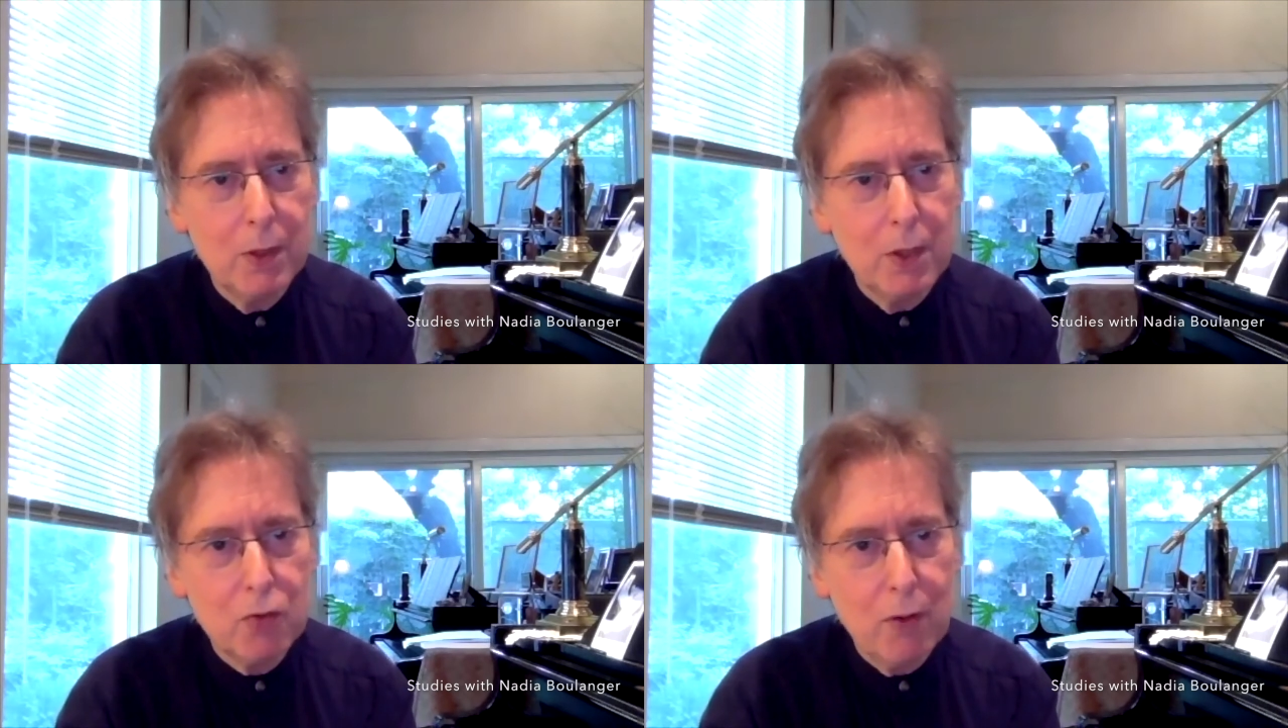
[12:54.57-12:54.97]

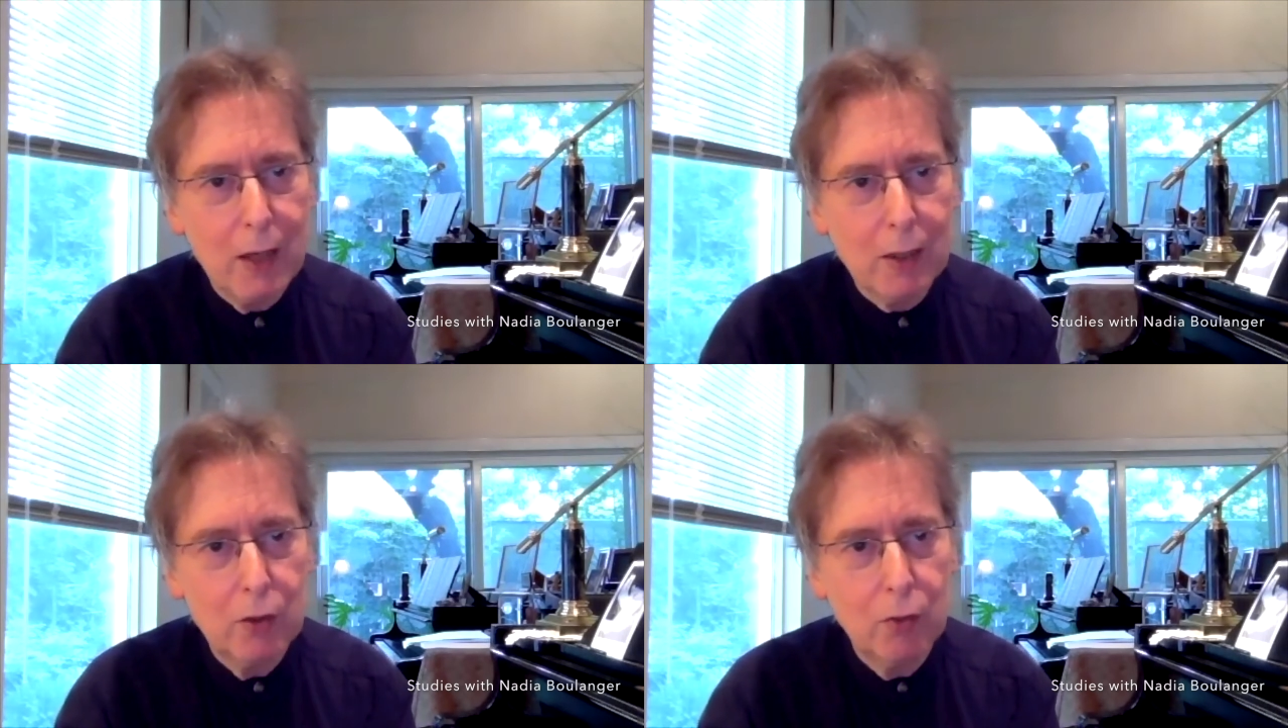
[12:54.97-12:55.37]

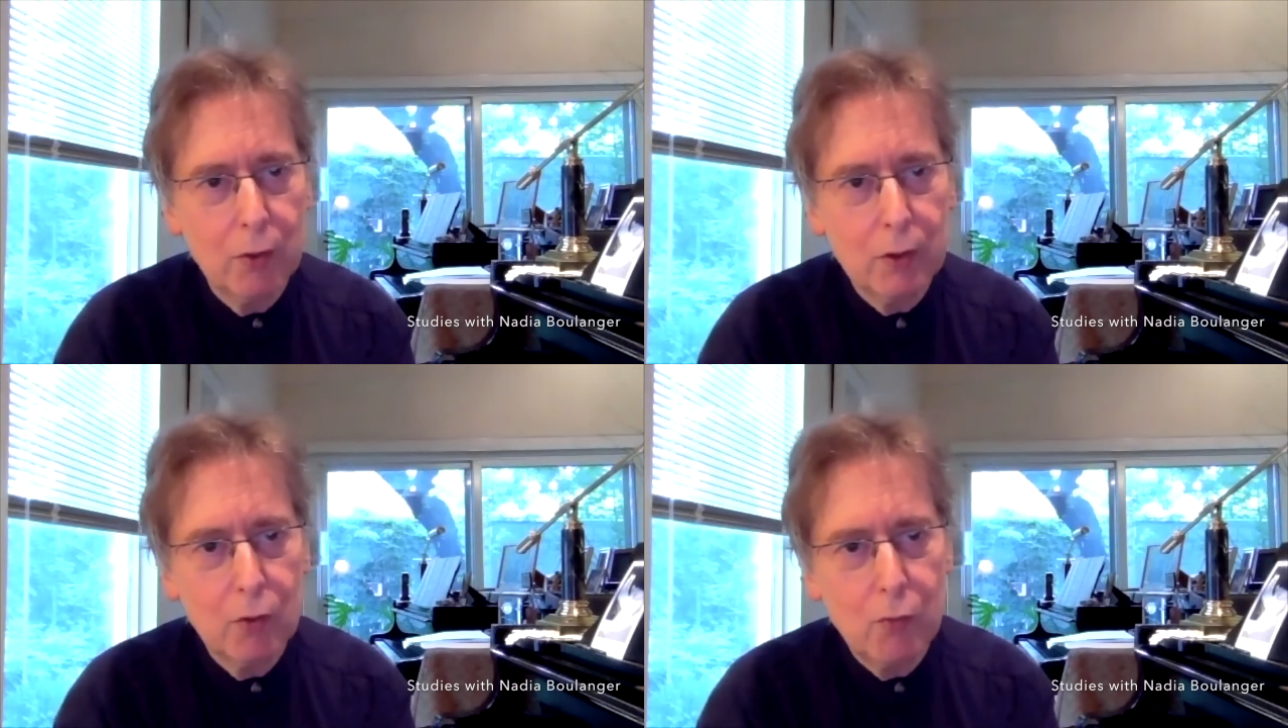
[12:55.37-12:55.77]
distracted
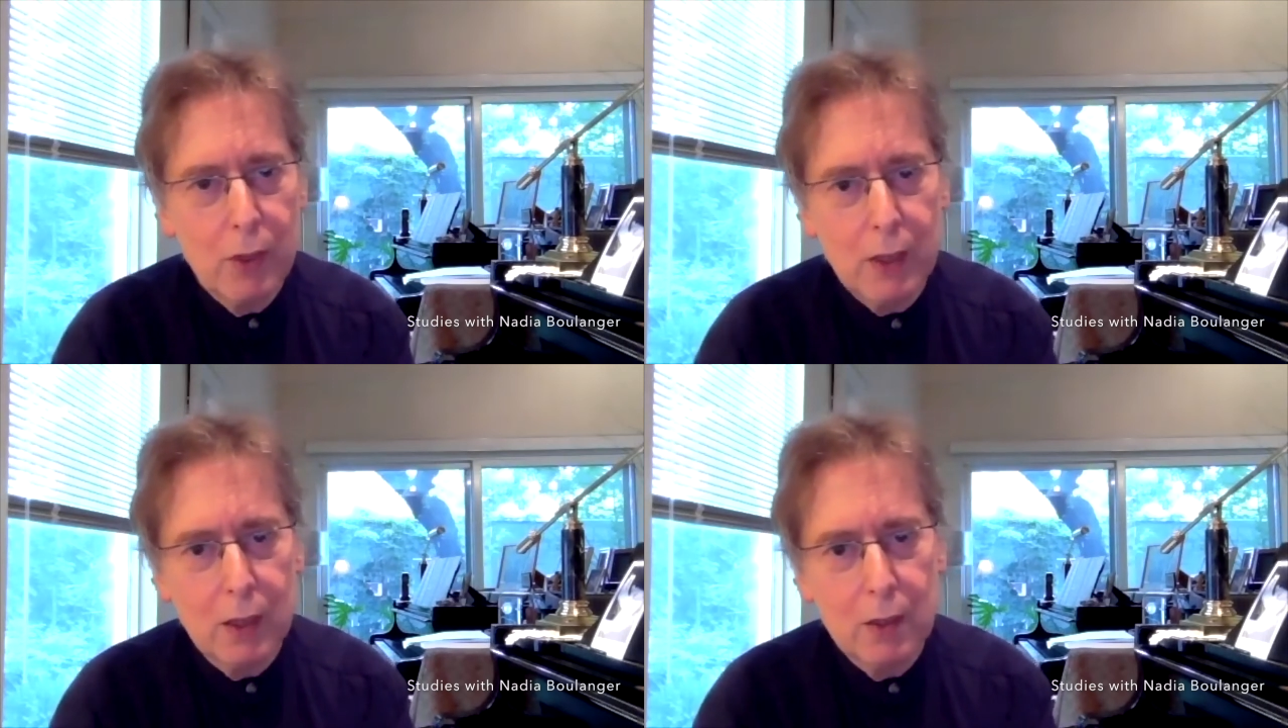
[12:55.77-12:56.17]
during the
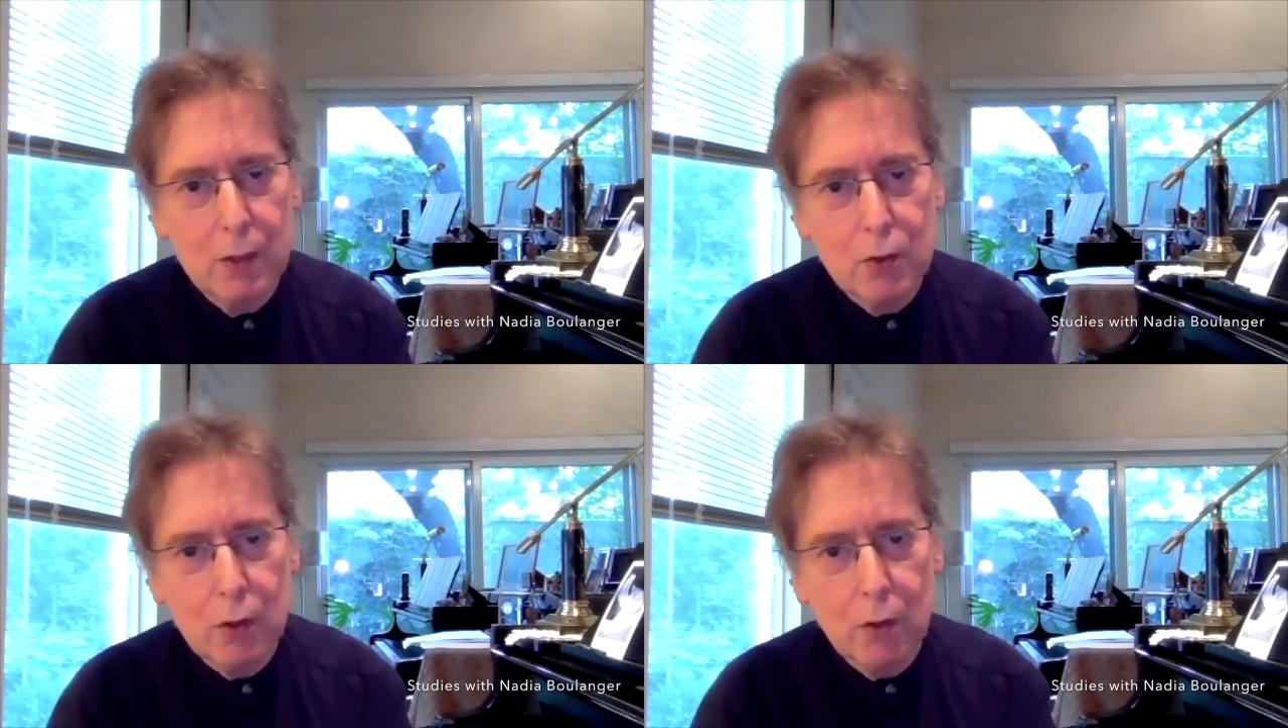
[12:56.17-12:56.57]
week and
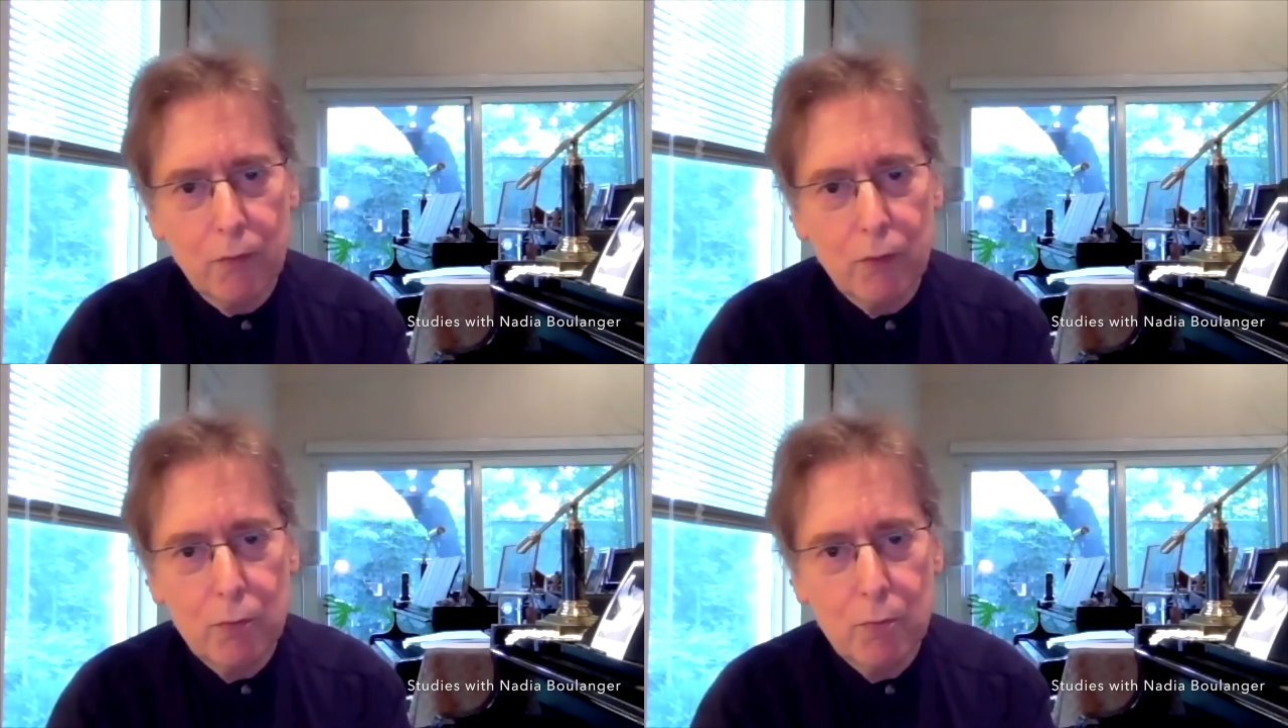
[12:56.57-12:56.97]
took a
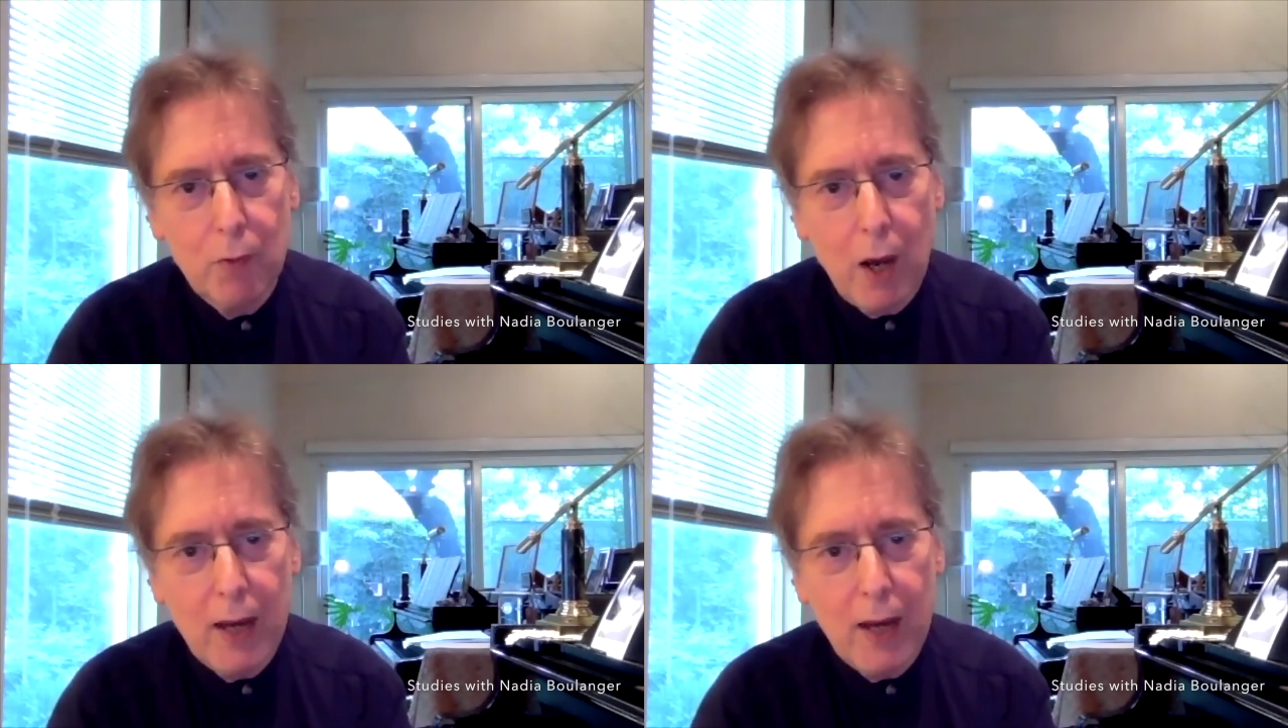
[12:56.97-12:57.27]
few